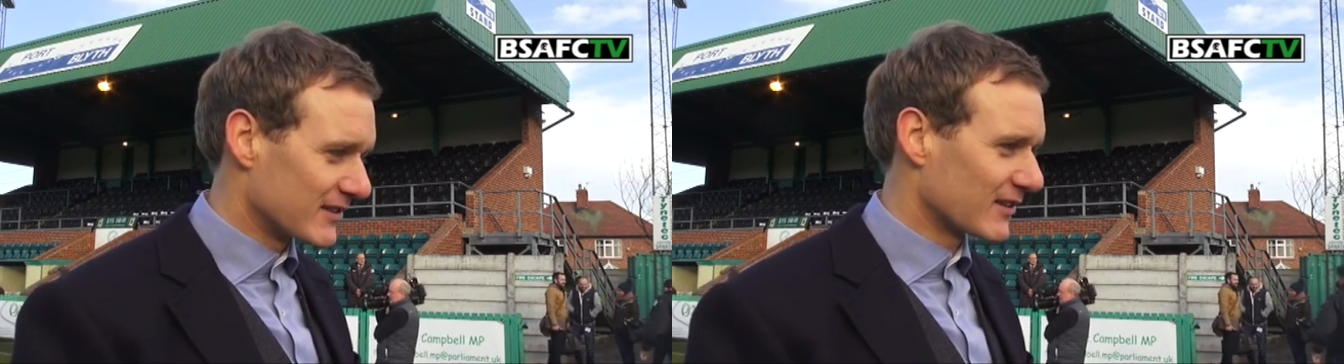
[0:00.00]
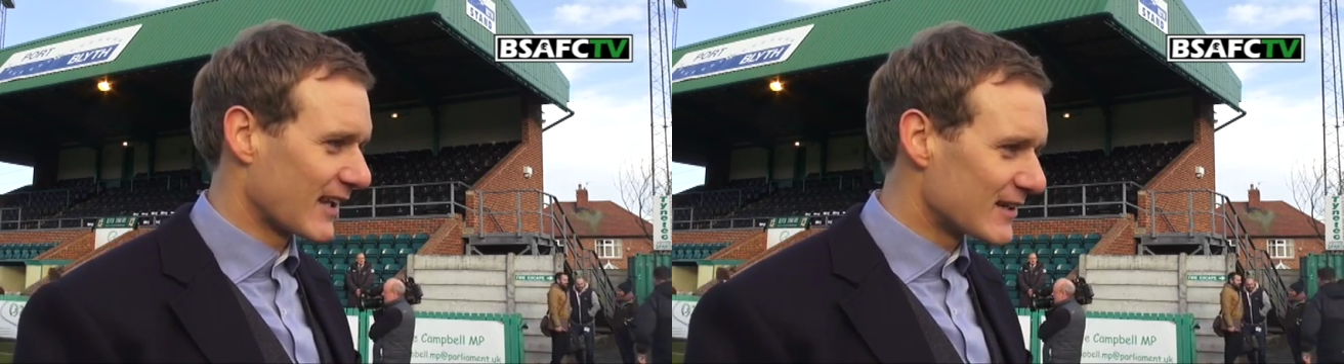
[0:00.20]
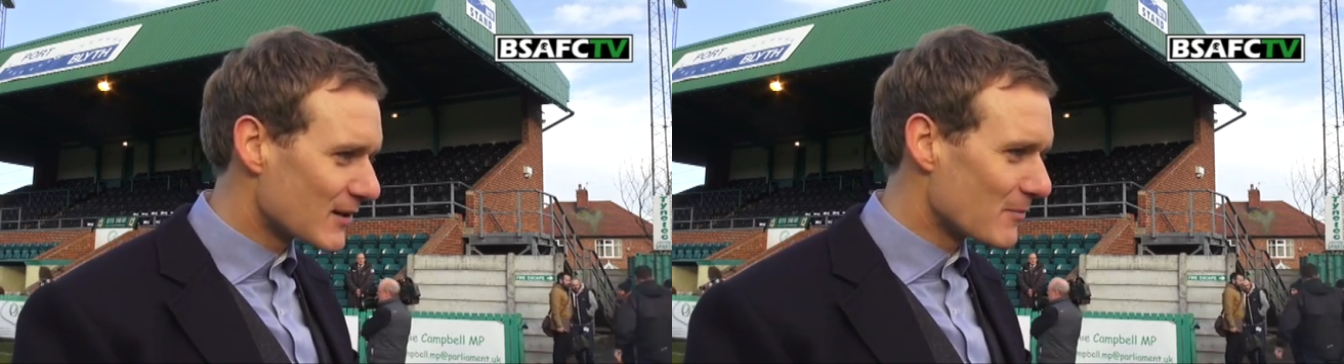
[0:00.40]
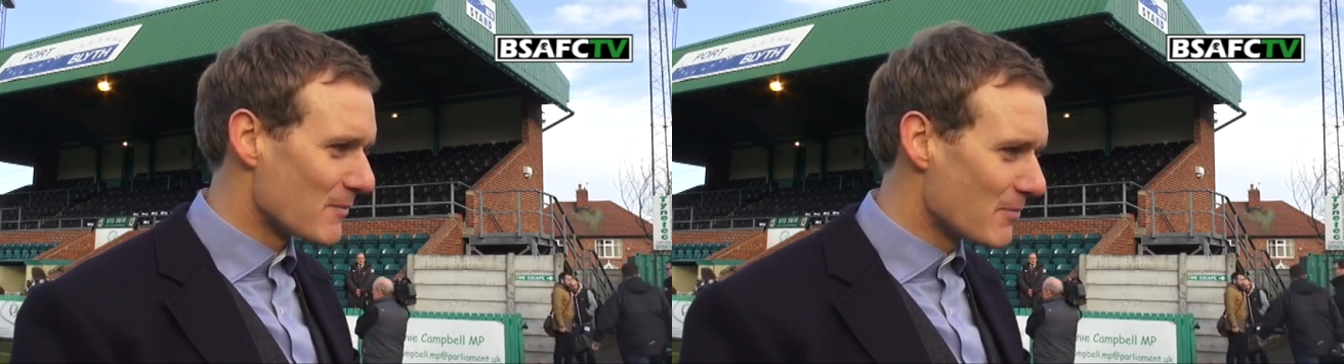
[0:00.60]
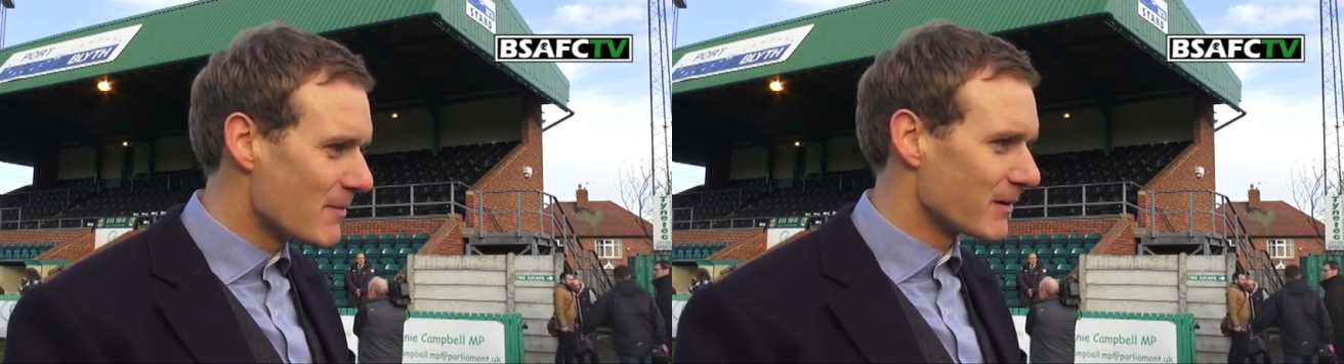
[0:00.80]
because I'll get in trouble
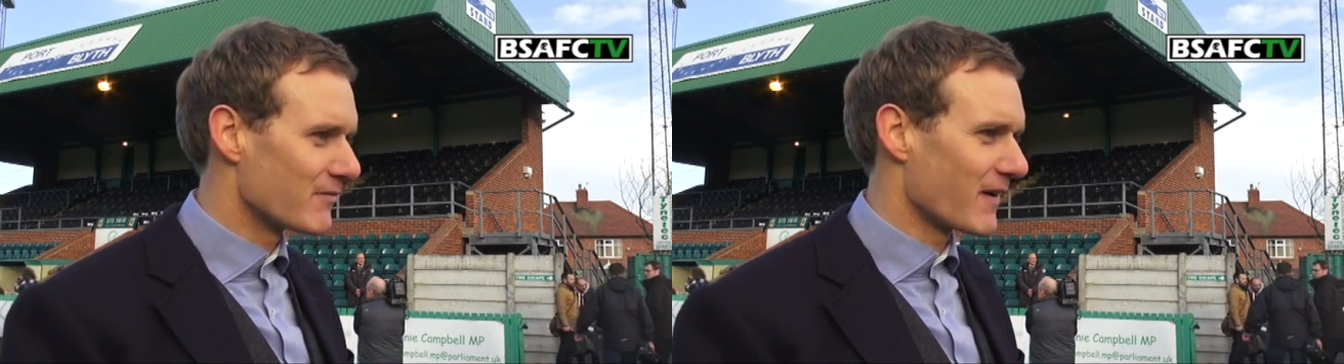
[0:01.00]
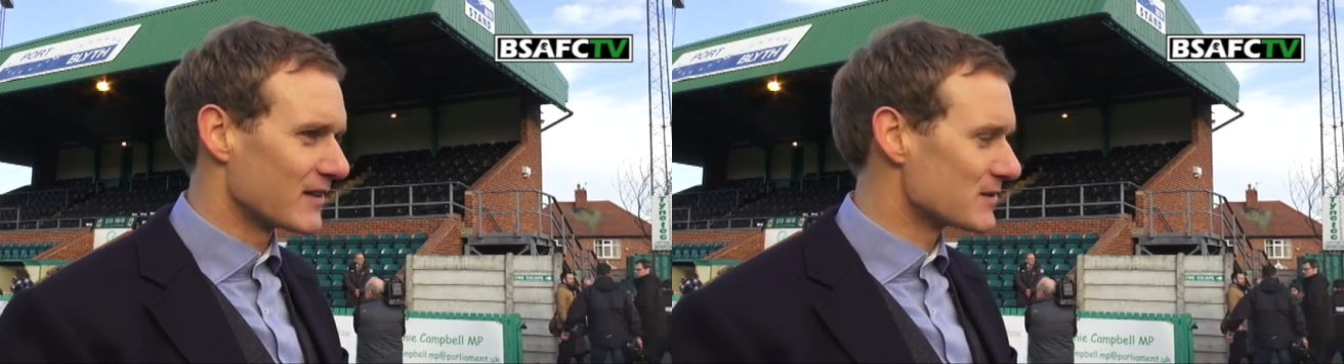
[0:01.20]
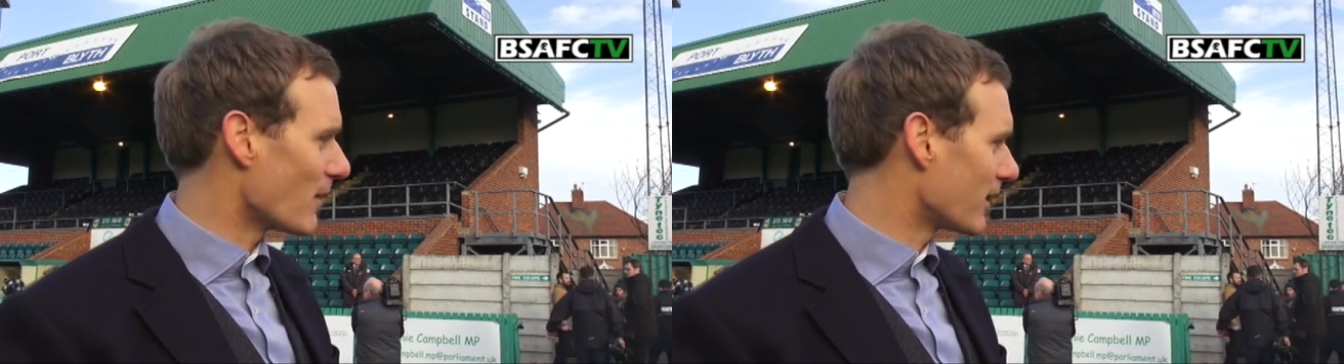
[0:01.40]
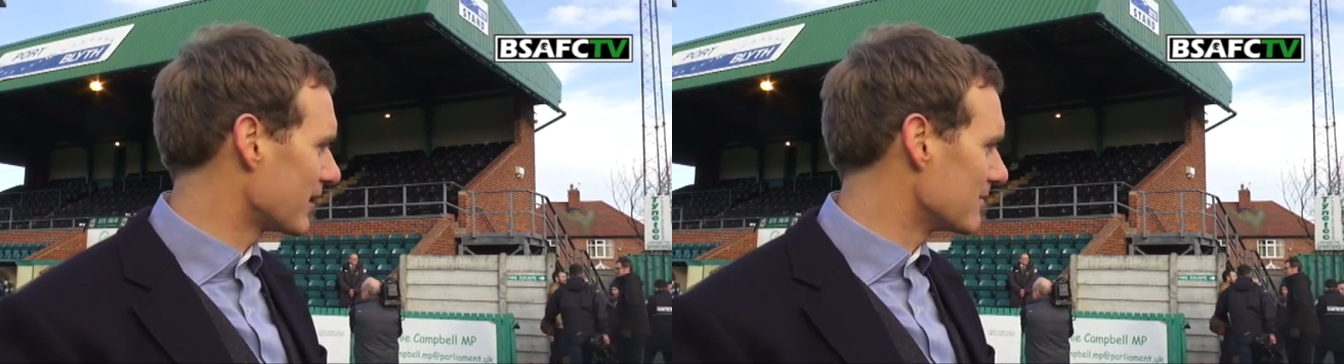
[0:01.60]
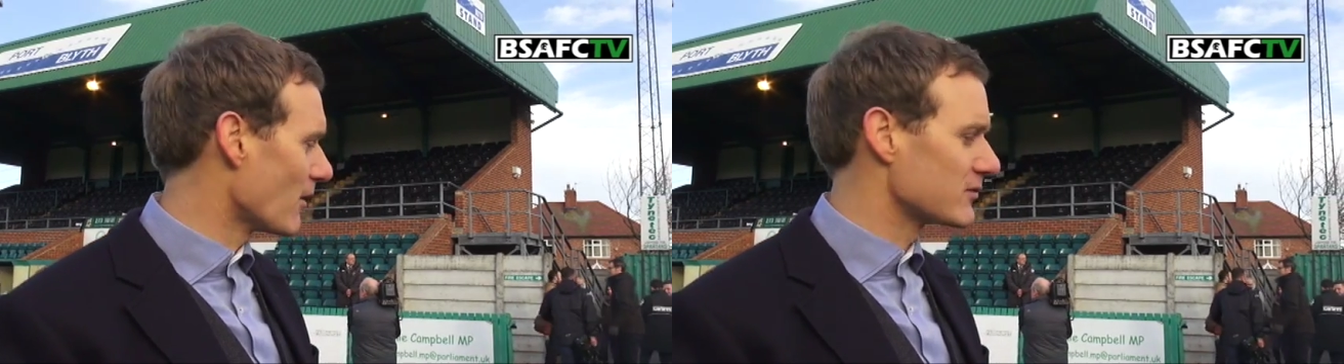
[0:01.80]
with Birmingham fans, but I
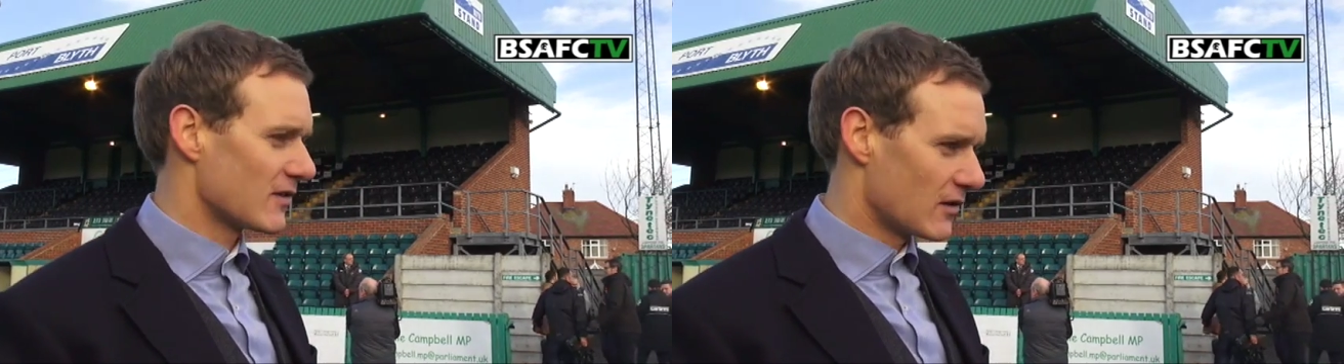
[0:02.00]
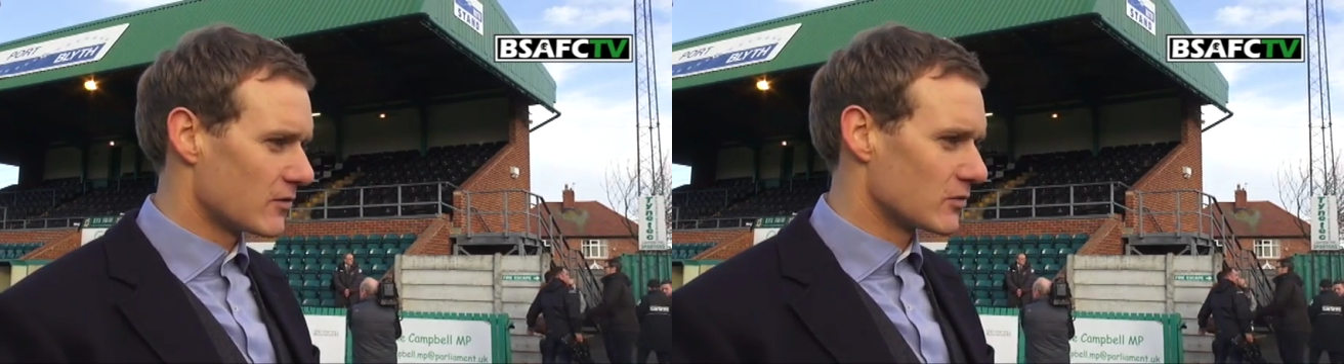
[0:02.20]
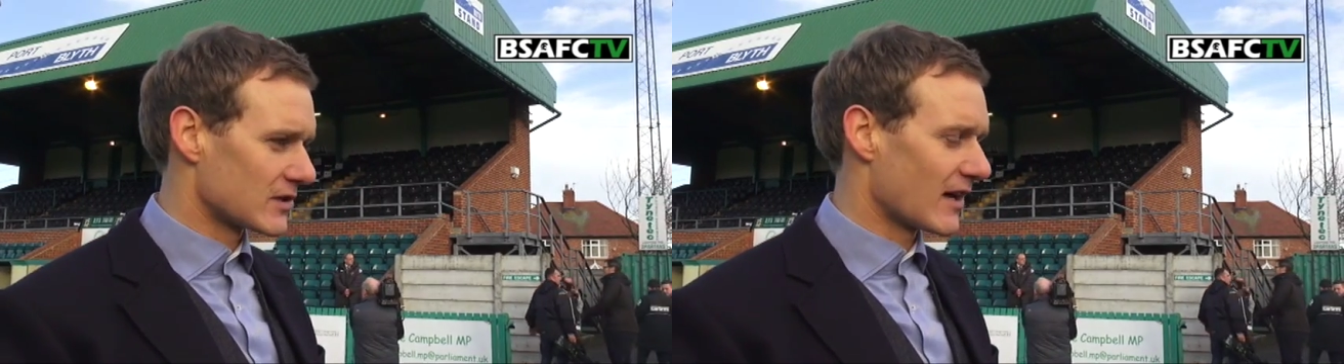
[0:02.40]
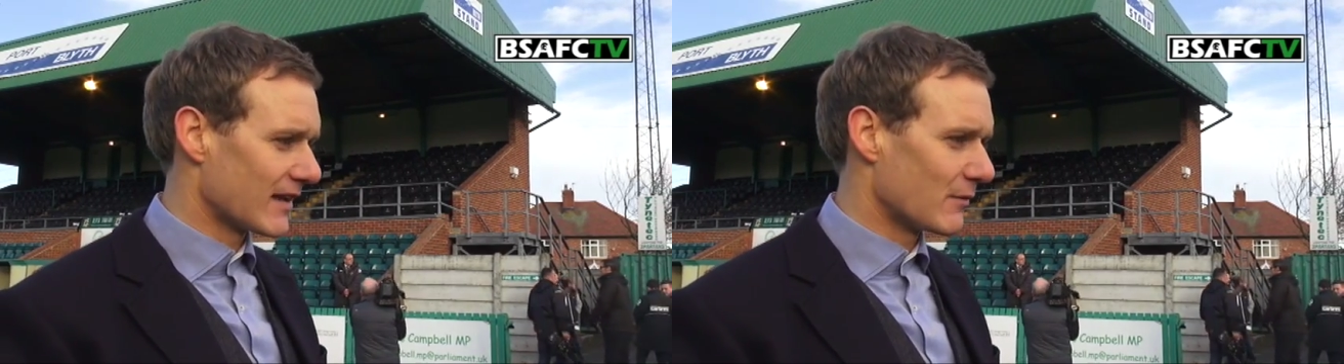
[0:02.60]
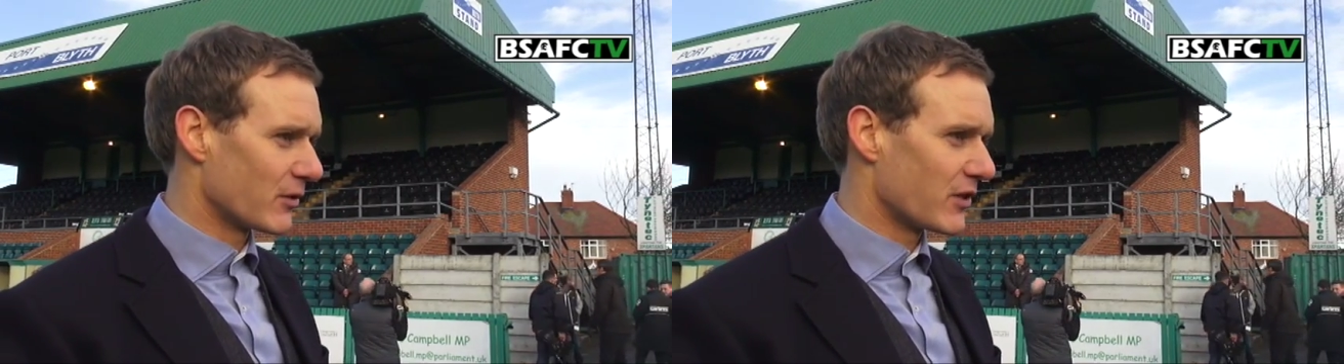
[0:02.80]
think most of the neutrals
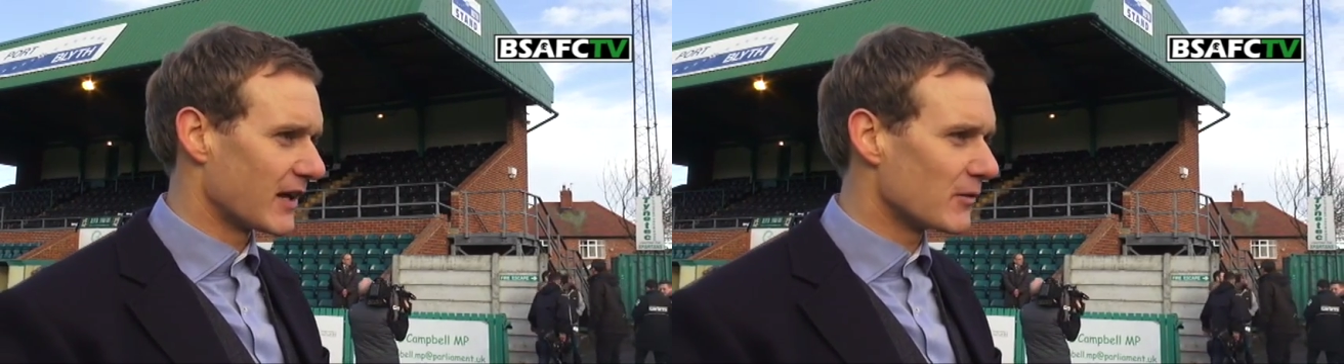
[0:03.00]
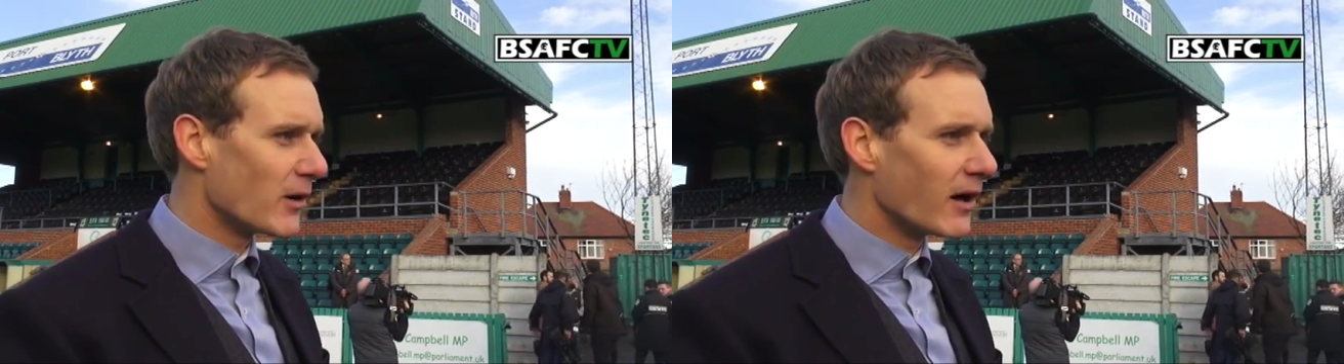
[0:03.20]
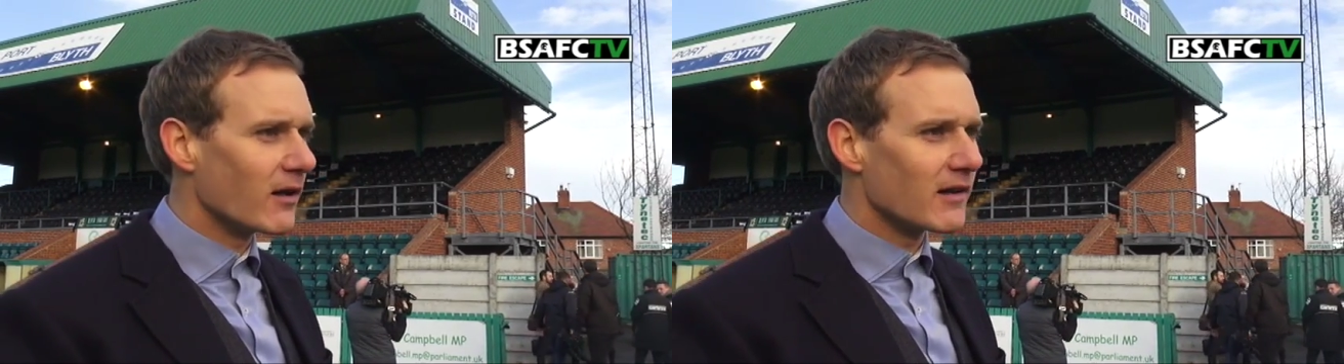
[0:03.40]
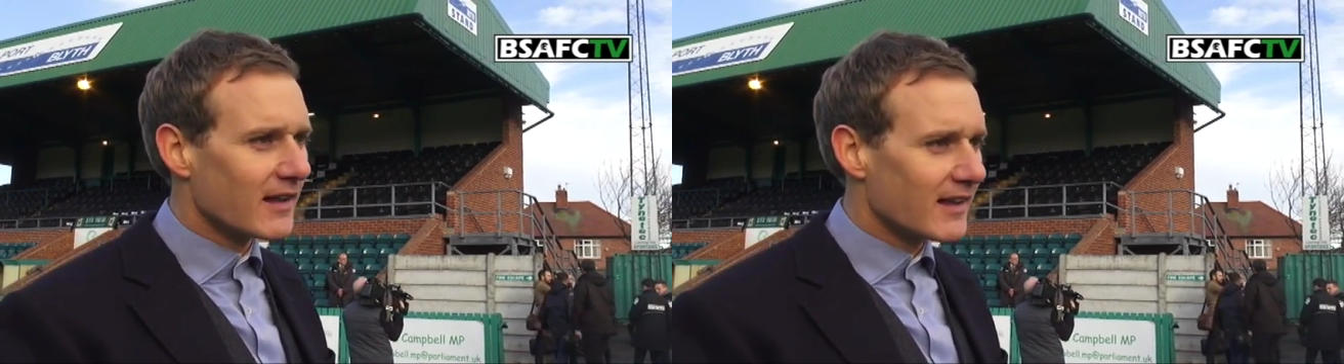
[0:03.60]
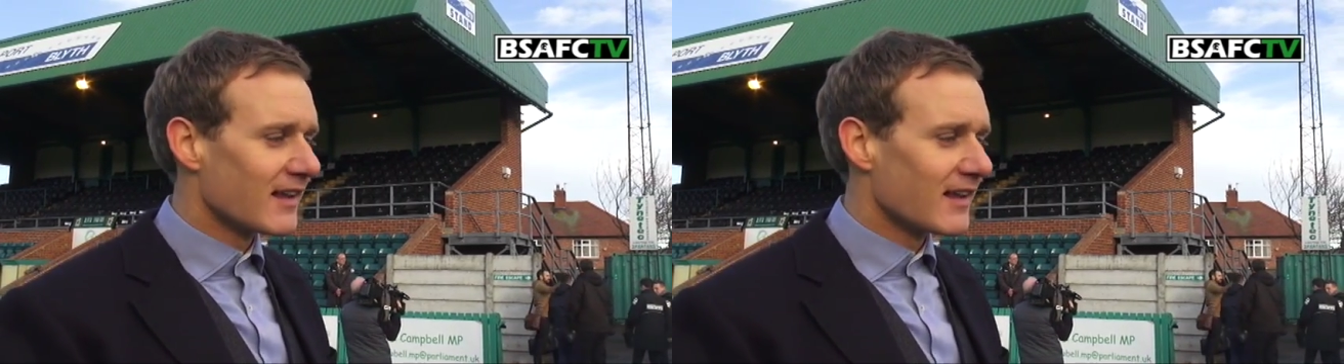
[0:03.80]
out there would think, well,